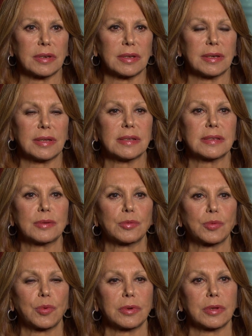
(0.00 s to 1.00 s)
It isn't,
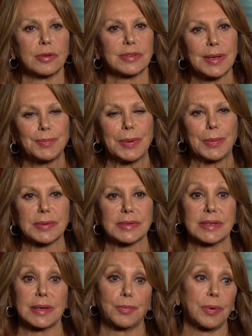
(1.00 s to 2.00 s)
you know, some people
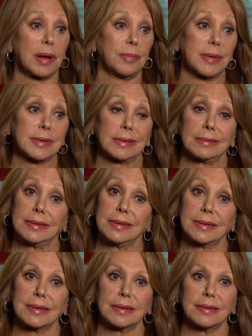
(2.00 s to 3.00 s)
see a problem and say,
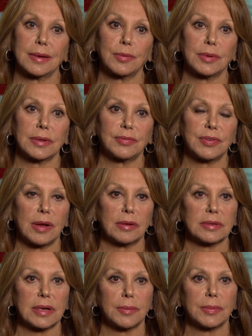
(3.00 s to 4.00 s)
well, you know, they really
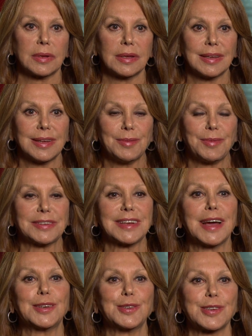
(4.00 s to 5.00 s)
fouled up. My
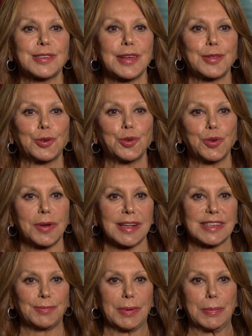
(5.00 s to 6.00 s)
dad used to say there are two
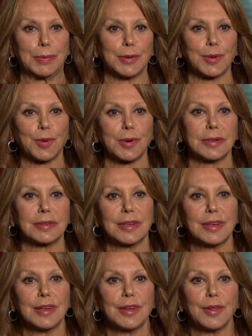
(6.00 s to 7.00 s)
kinds of people in the world
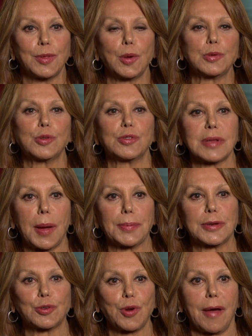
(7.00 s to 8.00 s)
those who stop
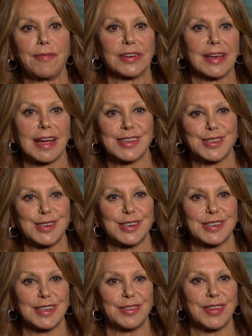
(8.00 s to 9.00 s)
at a traffic accident to
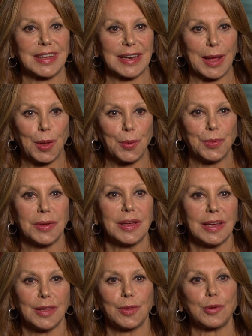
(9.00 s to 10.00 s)
see if they can help,
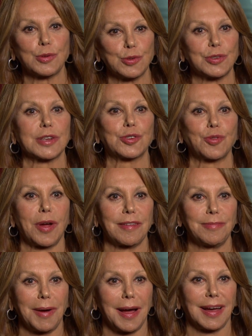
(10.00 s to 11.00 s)
and those who just
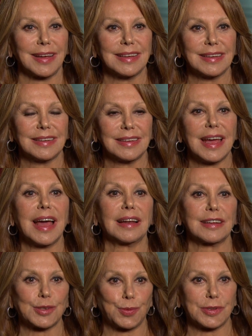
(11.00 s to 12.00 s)
drive by.
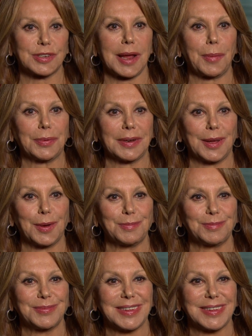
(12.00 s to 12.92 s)
Alice would stop and help.